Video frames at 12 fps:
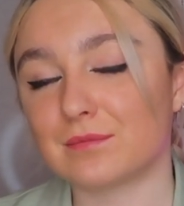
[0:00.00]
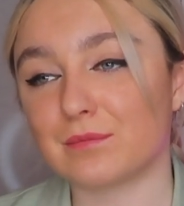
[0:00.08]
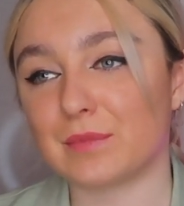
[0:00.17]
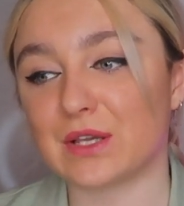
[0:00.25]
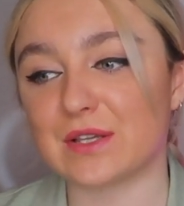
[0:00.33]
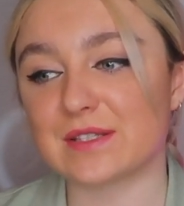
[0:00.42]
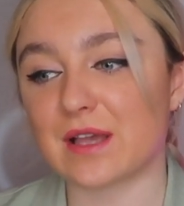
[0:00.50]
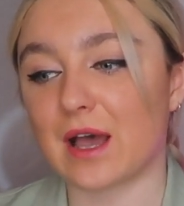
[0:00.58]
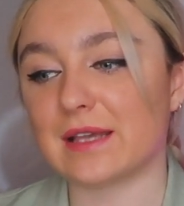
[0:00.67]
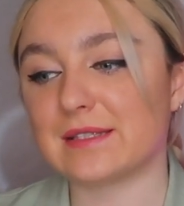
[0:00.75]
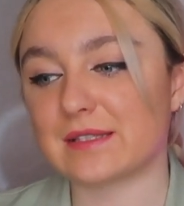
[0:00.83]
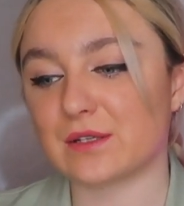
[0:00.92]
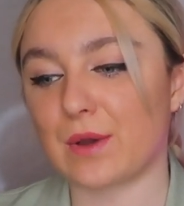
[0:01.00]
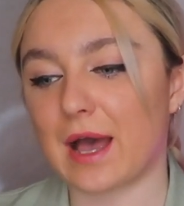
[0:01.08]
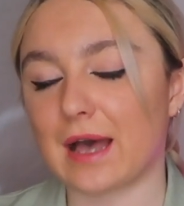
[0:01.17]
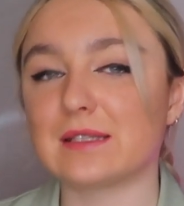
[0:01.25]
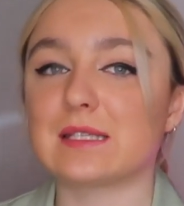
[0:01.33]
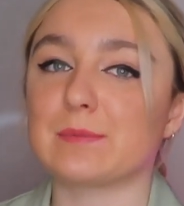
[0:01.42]
because I still
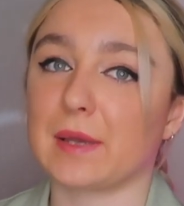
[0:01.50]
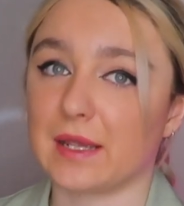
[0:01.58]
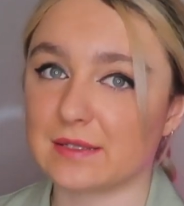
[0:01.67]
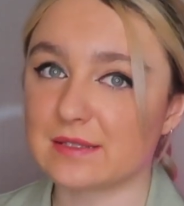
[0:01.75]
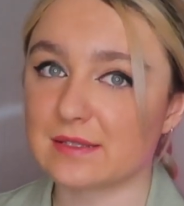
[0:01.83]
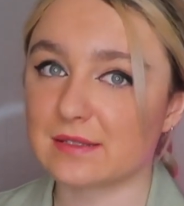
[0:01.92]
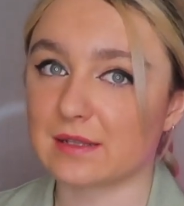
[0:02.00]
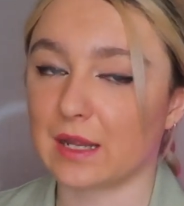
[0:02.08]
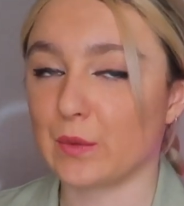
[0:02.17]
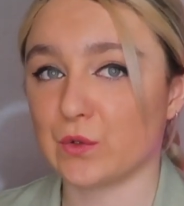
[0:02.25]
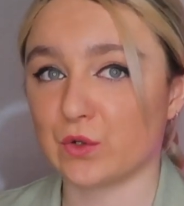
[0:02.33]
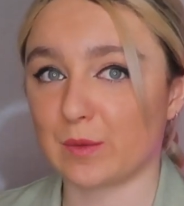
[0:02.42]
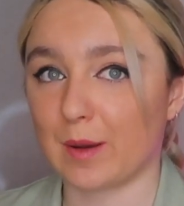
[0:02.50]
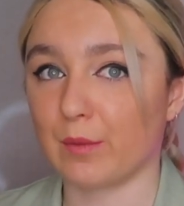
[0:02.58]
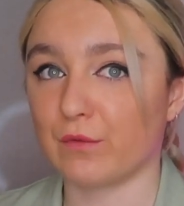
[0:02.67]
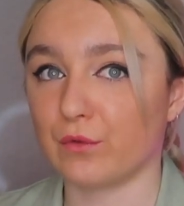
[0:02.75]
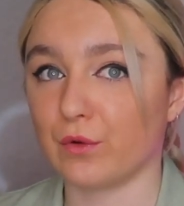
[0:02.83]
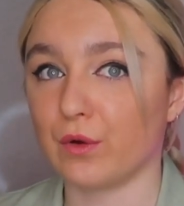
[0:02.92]
had space, like we talked
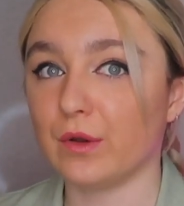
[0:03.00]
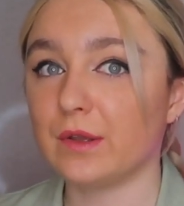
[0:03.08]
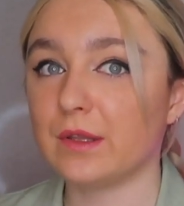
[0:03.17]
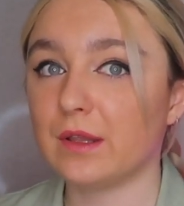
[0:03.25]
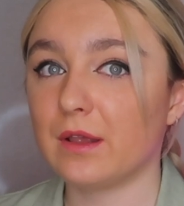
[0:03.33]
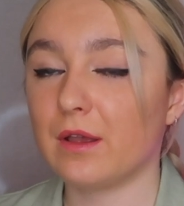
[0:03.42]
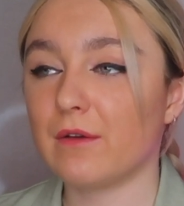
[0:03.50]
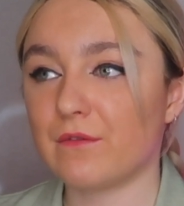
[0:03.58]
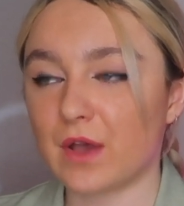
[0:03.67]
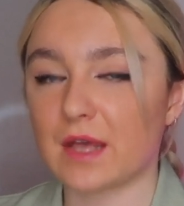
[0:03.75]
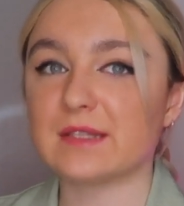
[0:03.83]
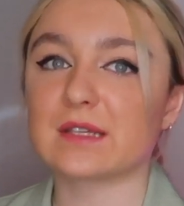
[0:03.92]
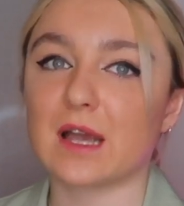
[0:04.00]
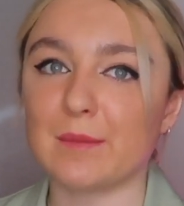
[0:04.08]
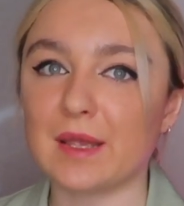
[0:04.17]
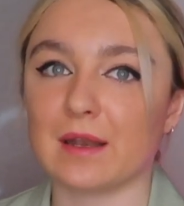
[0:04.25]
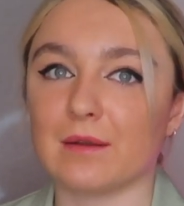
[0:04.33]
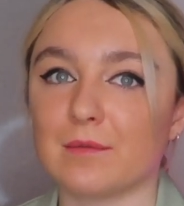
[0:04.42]
about before, for her to
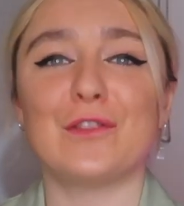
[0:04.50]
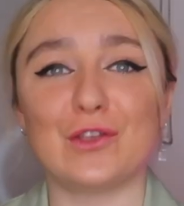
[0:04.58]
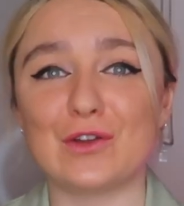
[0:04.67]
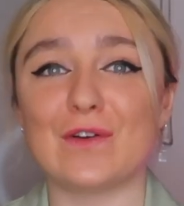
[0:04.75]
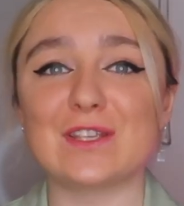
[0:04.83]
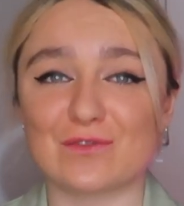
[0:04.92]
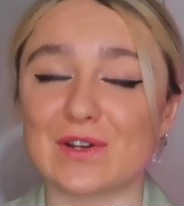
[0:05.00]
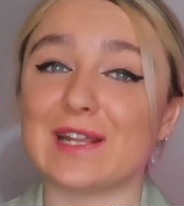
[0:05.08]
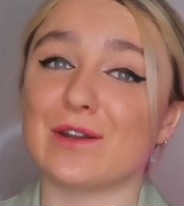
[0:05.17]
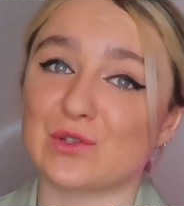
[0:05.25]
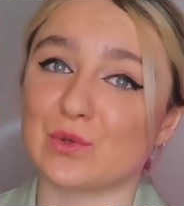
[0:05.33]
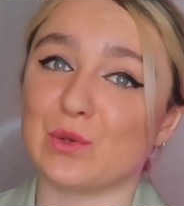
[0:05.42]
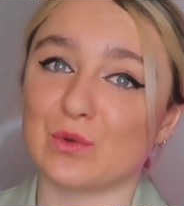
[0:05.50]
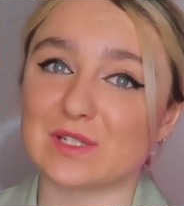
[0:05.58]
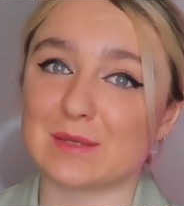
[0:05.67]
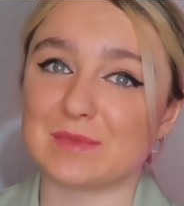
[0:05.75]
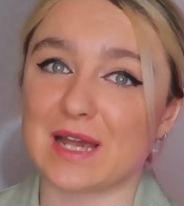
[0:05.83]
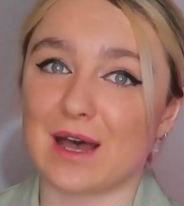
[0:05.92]
come in. The universe really knows what you
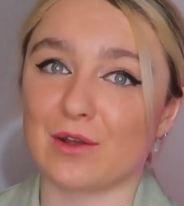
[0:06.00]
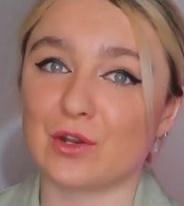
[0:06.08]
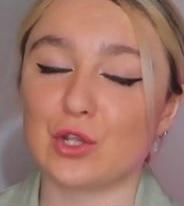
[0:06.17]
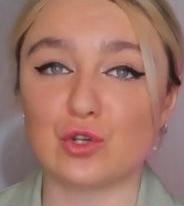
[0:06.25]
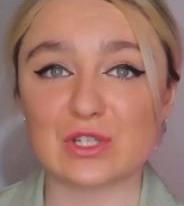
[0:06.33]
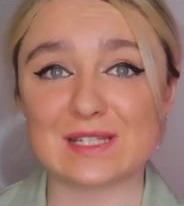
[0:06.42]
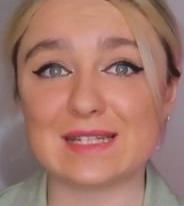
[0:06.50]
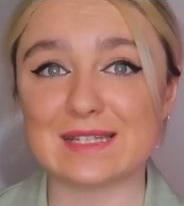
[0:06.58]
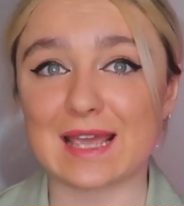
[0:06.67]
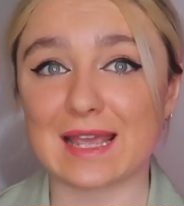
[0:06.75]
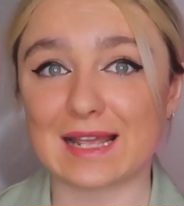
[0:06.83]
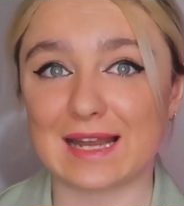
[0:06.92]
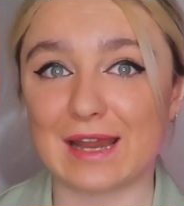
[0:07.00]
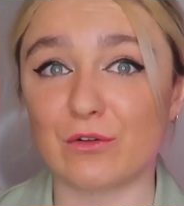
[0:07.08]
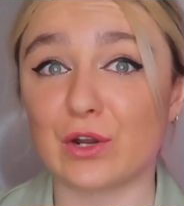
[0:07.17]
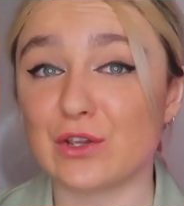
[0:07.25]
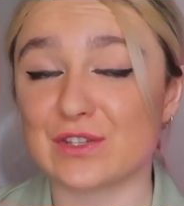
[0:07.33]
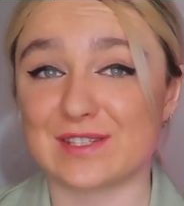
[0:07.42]
want deep down. You just need to get clear
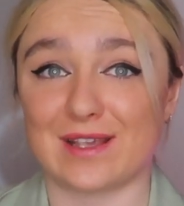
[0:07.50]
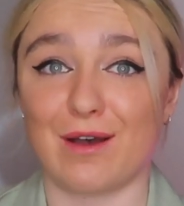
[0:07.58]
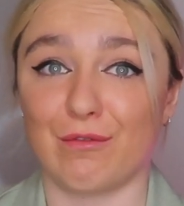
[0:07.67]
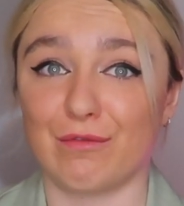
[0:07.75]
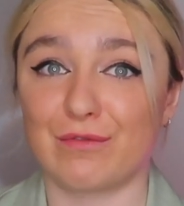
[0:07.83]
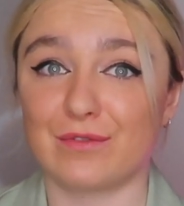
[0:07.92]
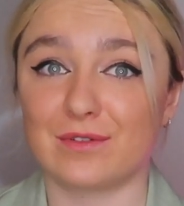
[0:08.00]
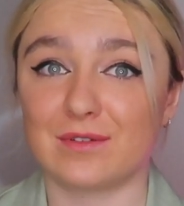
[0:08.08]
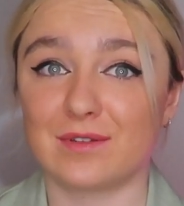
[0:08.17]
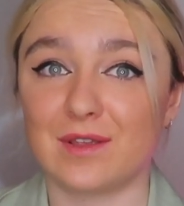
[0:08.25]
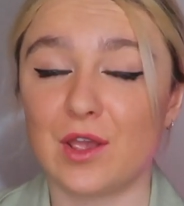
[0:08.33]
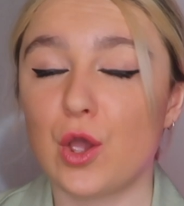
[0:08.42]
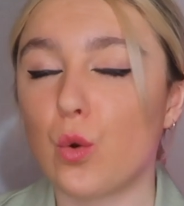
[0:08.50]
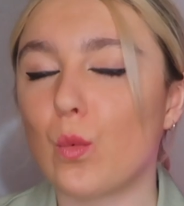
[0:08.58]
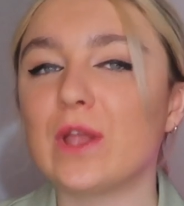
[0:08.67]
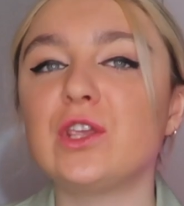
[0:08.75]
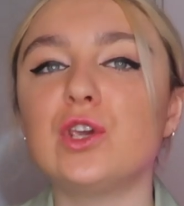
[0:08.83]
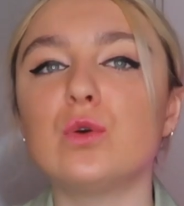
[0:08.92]
on it yourself.
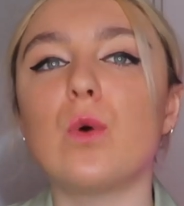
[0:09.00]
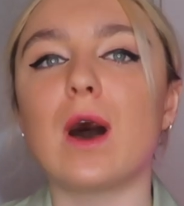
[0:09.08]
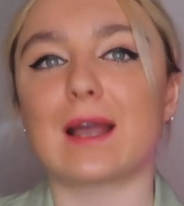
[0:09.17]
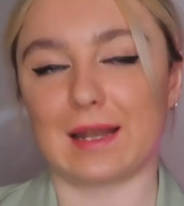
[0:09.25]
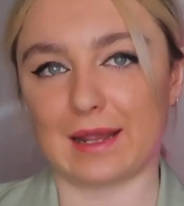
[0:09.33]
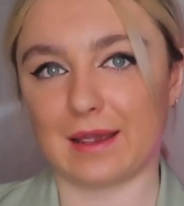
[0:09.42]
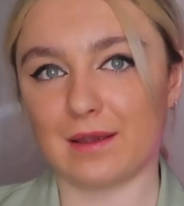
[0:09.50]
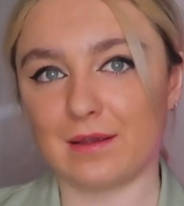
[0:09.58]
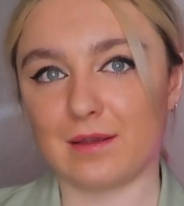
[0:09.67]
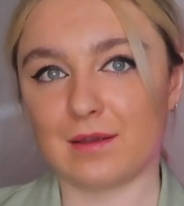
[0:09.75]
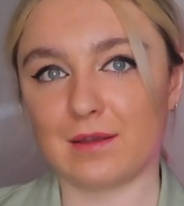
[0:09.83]
When you are clear,